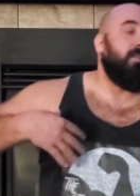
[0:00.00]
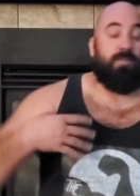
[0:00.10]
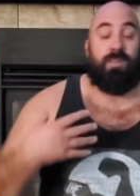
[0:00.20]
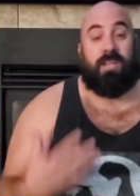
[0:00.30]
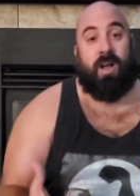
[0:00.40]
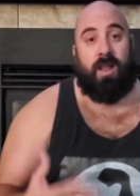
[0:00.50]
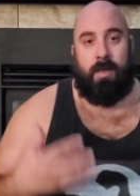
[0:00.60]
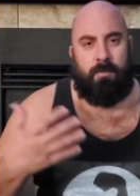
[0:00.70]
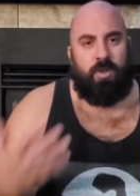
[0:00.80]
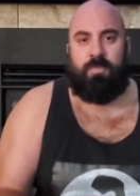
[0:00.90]
I'm really
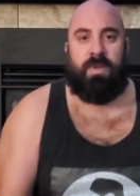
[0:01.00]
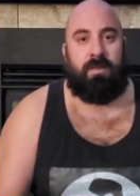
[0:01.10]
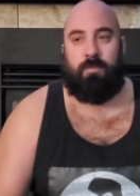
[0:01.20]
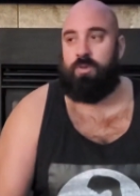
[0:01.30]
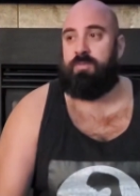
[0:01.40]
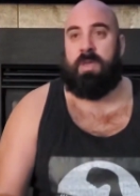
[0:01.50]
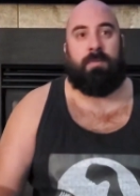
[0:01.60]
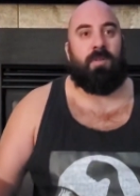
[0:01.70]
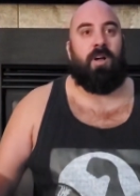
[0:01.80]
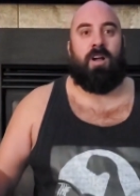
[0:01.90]
not. And most big, most
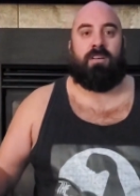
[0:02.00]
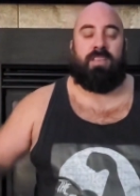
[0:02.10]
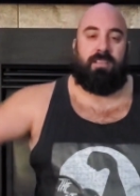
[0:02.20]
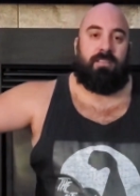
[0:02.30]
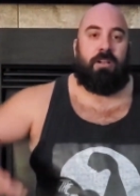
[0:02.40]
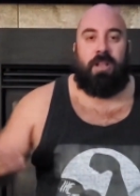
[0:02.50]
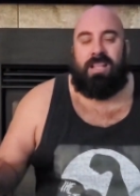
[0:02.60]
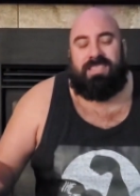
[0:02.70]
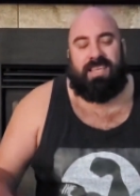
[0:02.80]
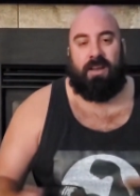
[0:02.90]
people aren't. They, they're
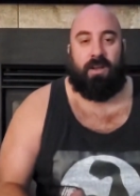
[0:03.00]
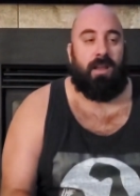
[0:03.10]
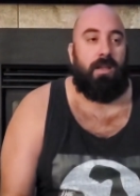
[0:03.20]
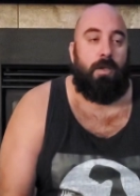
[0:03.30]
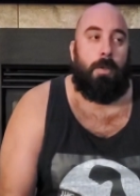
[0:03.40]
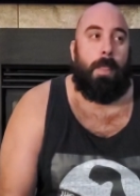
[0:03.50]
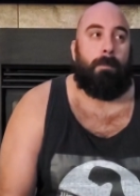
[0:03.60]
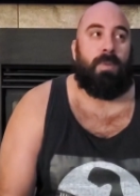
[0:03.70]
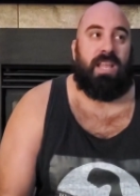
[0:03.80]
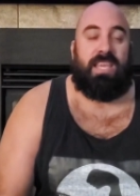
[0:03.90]
not scary.
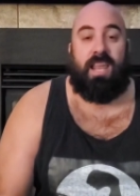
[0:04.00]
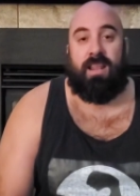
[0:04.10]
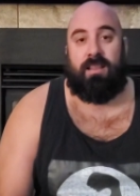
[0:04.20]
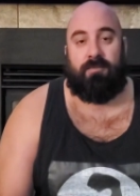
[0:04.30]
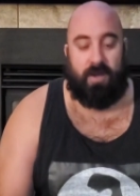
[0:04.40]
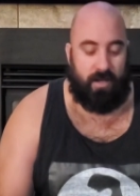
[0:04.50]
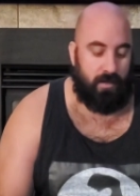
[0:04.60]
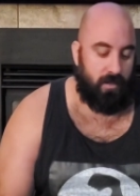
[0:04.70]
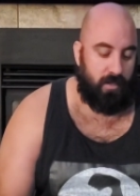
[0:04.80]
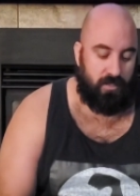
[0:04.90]
But I get it, right?